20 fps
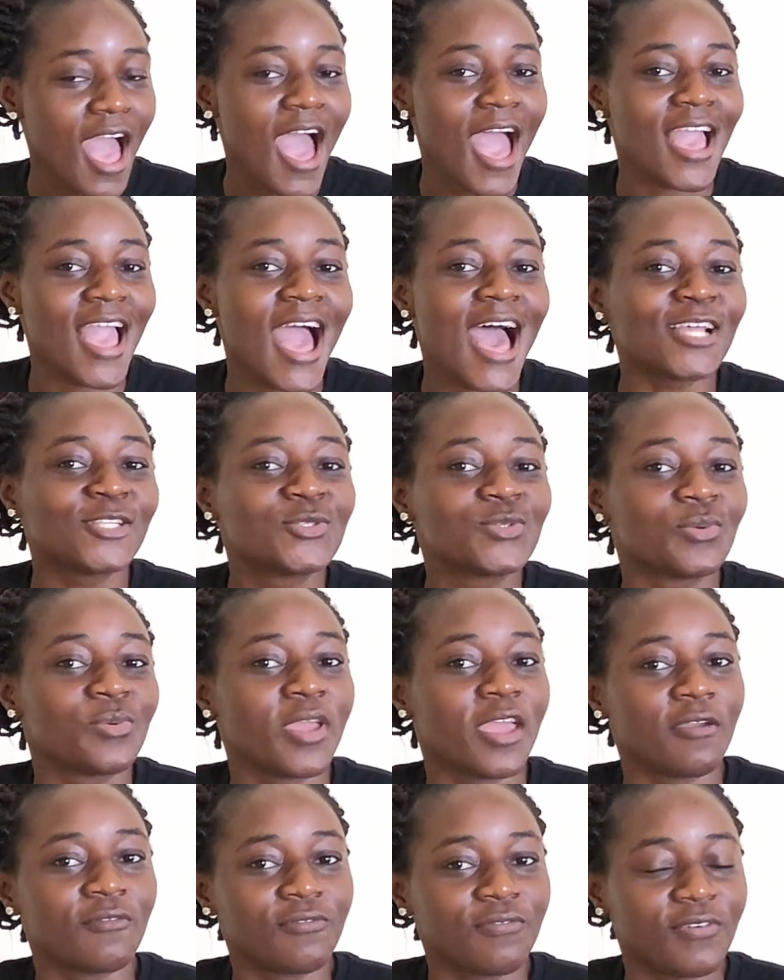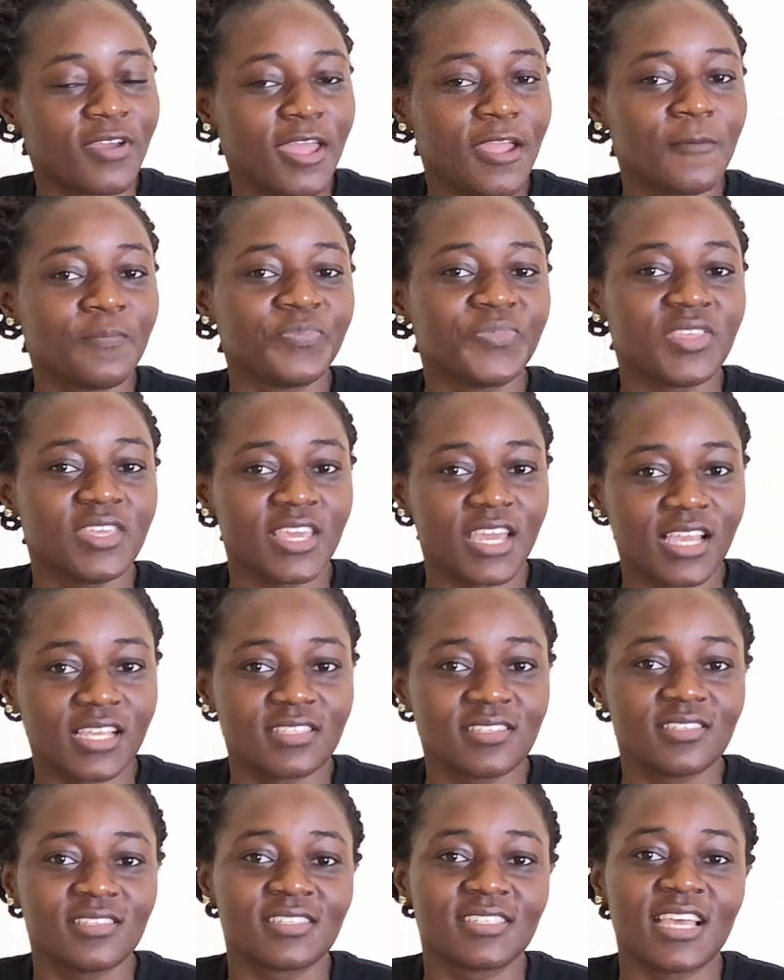I had to reaffirm,
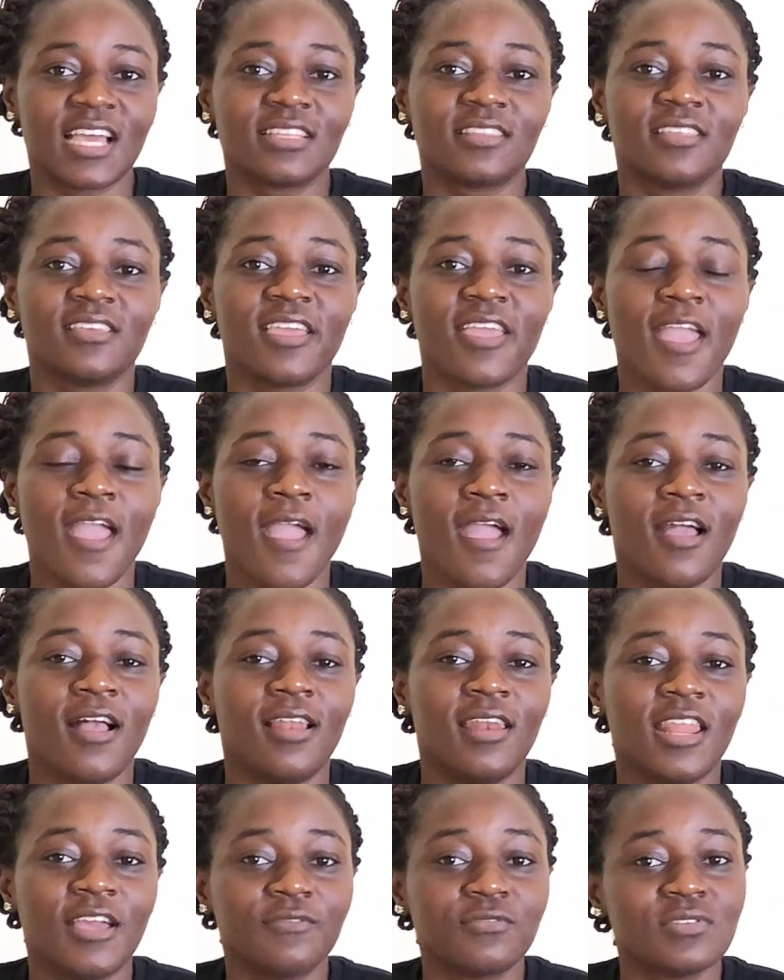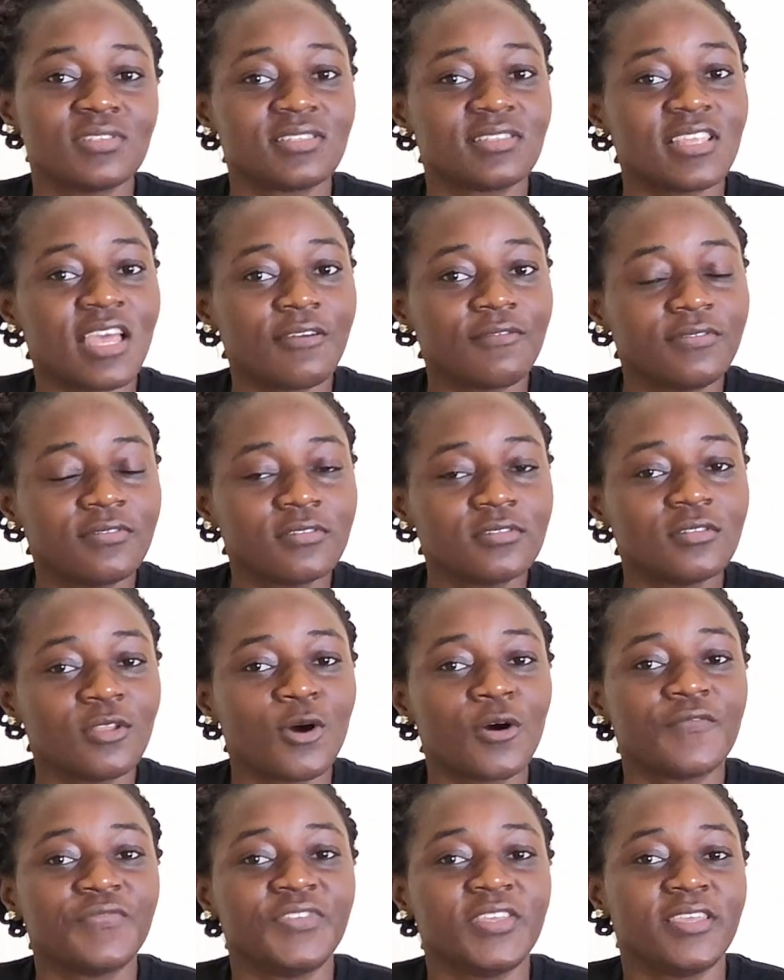yes, is at the level 7
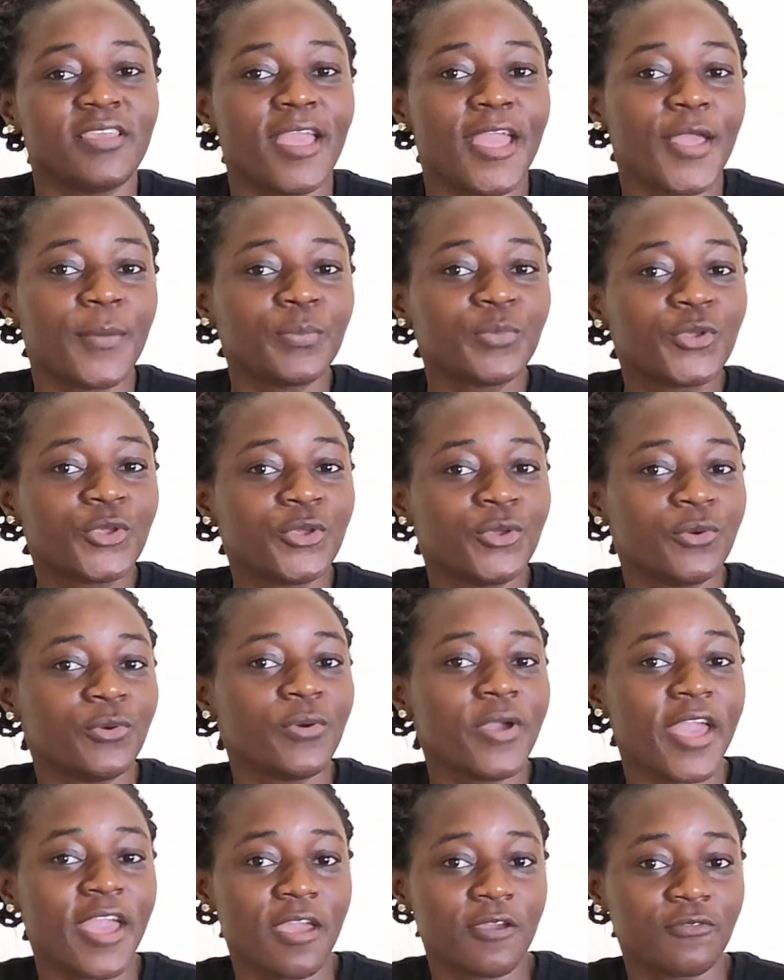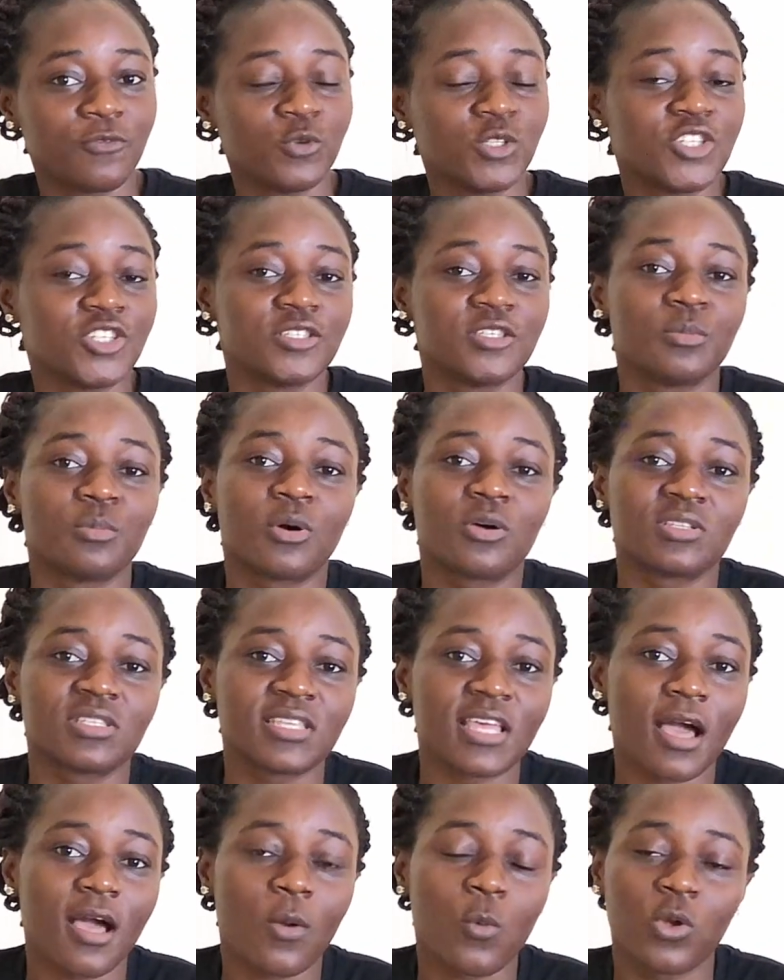of the MQF, which is the
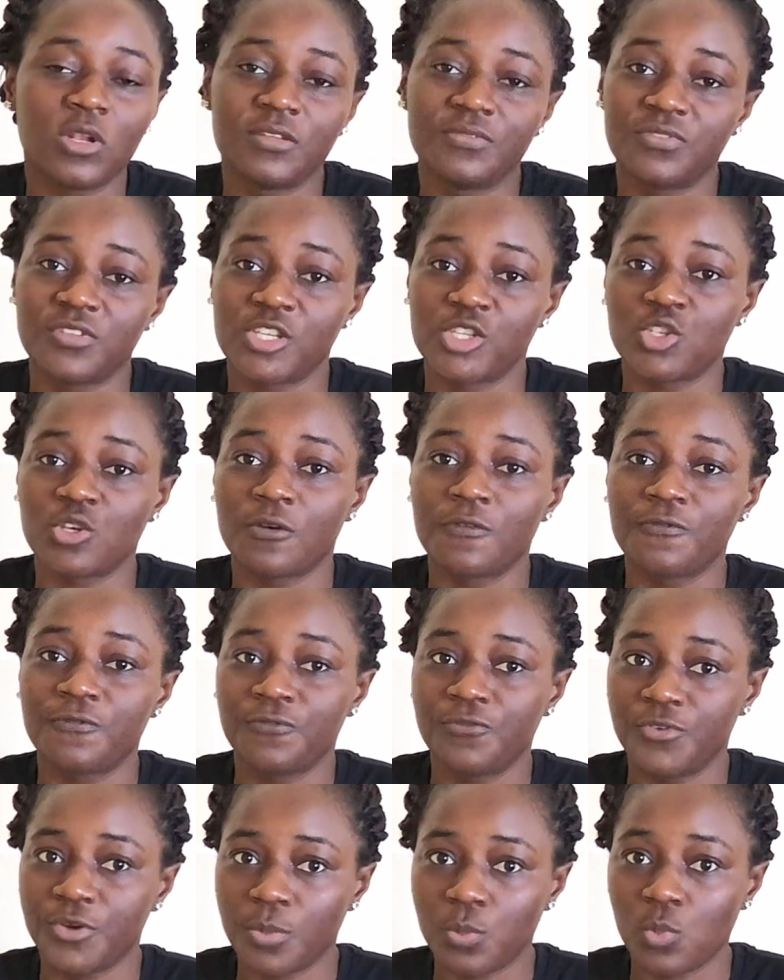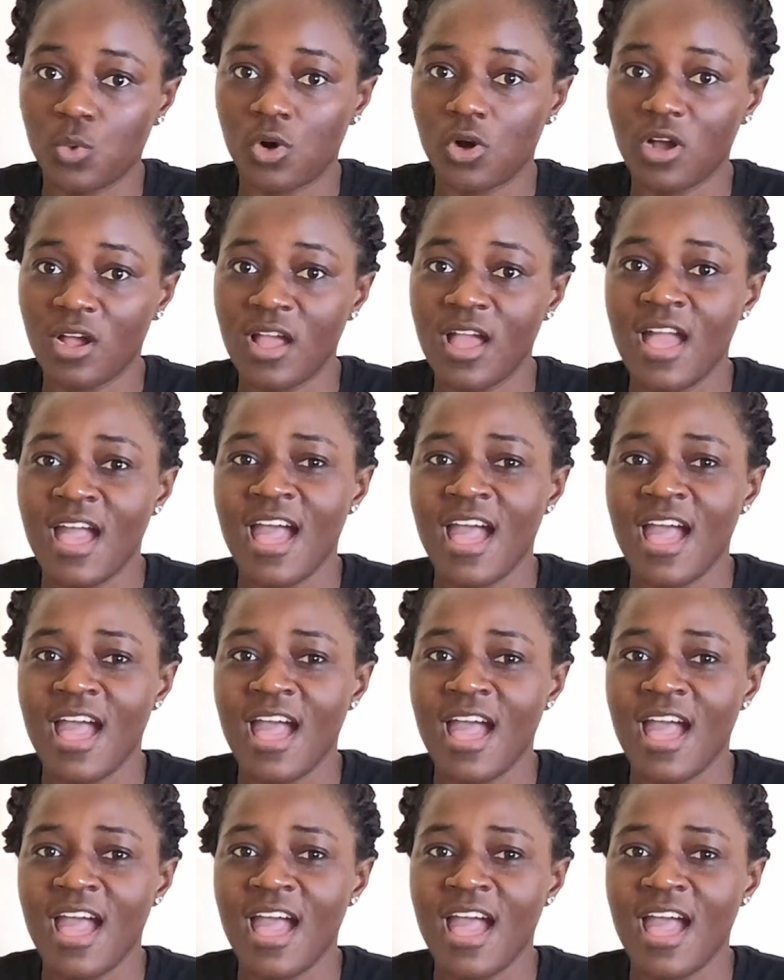Malta Qualification Framework.